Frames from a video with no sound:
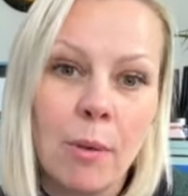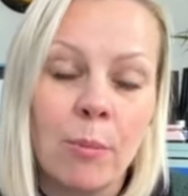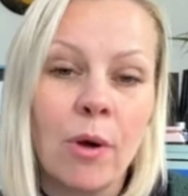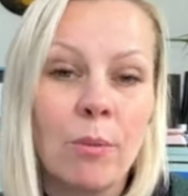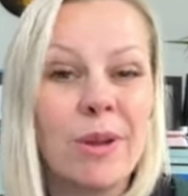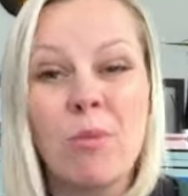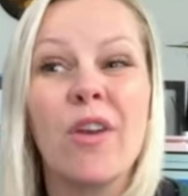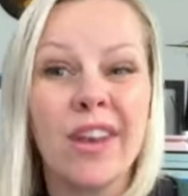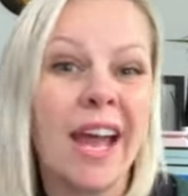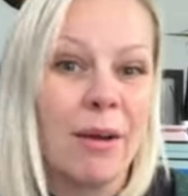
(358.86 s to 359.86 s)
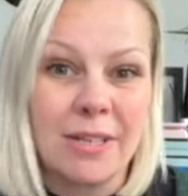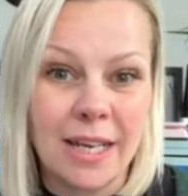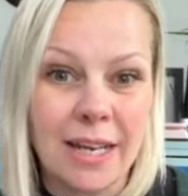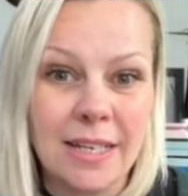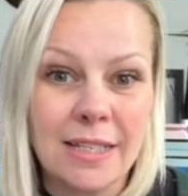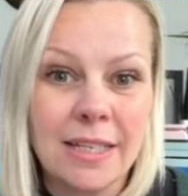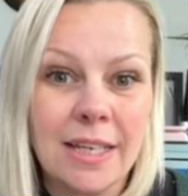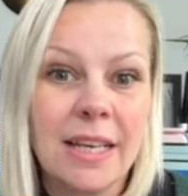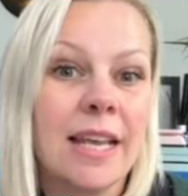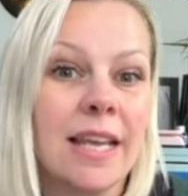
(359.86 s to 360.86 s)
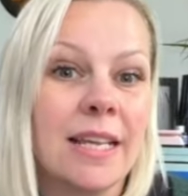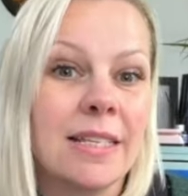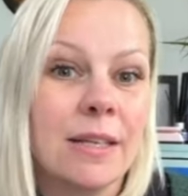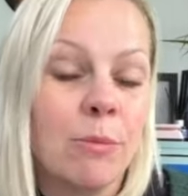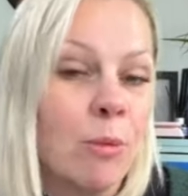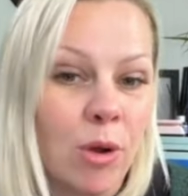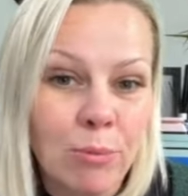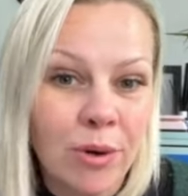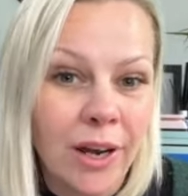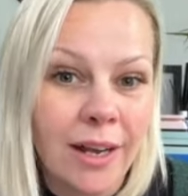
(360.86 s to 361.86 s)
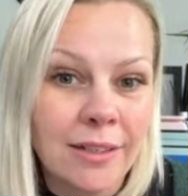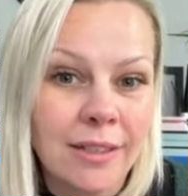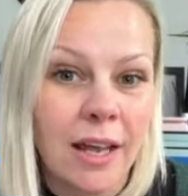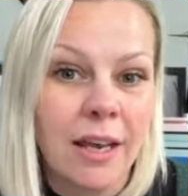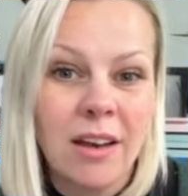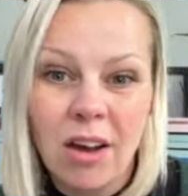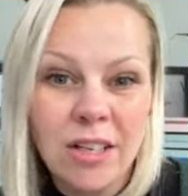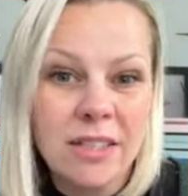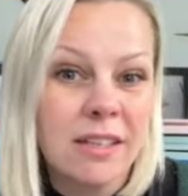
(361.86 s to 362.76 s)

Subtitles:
what we want nowadays is we want products that last